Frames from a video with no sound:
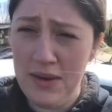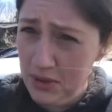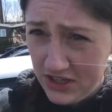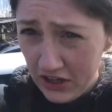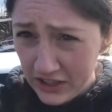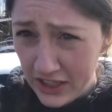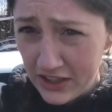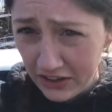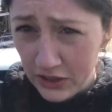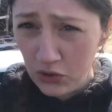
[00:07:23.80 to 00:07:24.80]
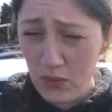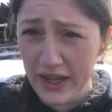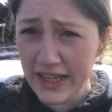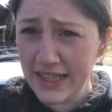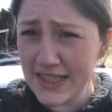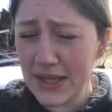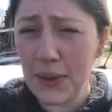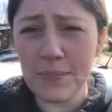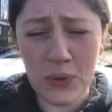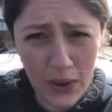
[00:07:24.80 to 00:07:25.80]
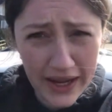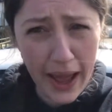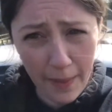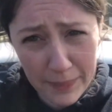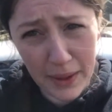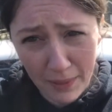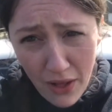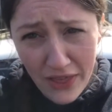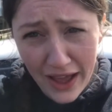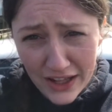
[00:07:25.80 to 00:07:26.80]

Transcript: in my tiny, tiny hallway. So I'm quite happy about that,